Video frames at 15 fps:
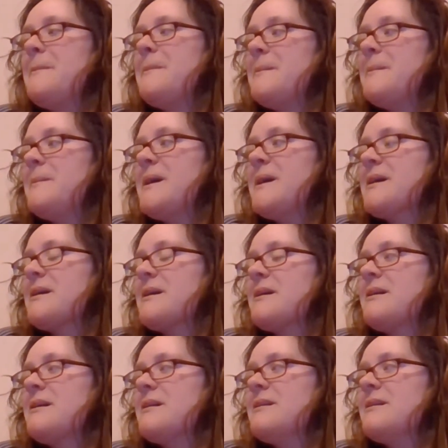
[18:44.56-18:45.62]
Like,
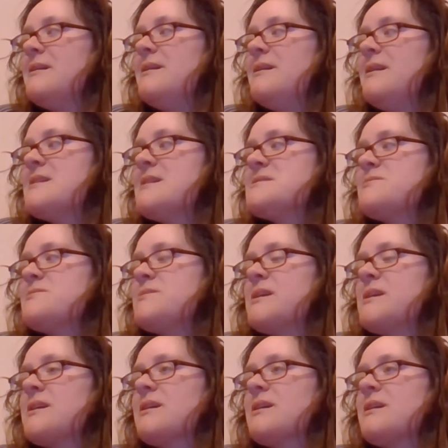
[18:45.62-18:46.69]
last
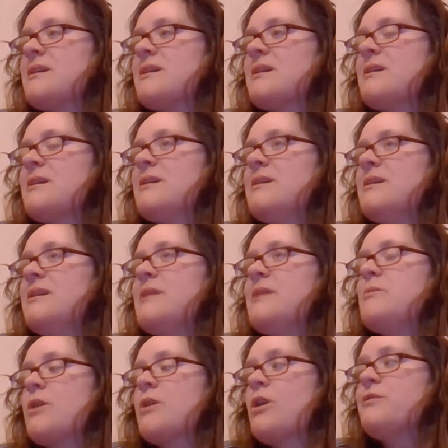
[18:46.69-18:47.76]
week,
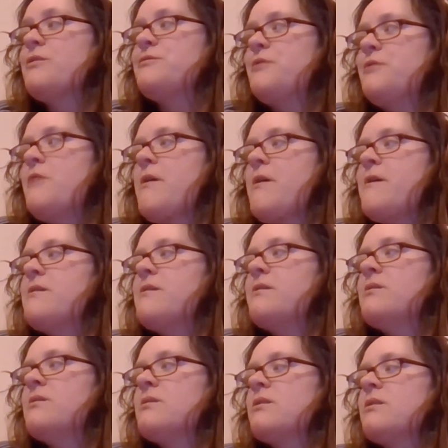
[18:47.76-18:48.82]
like, we got through it.
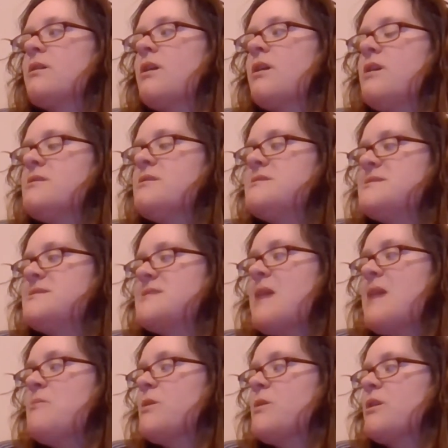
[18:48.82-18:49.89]
God
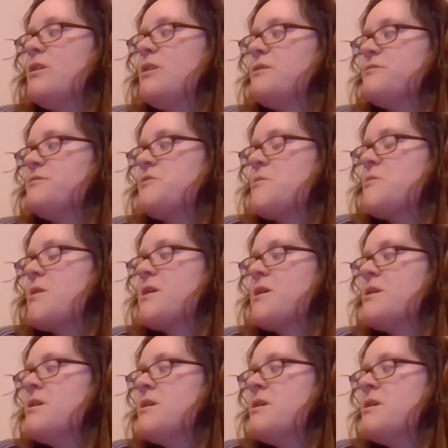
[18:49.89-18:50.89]
damn, we got through it.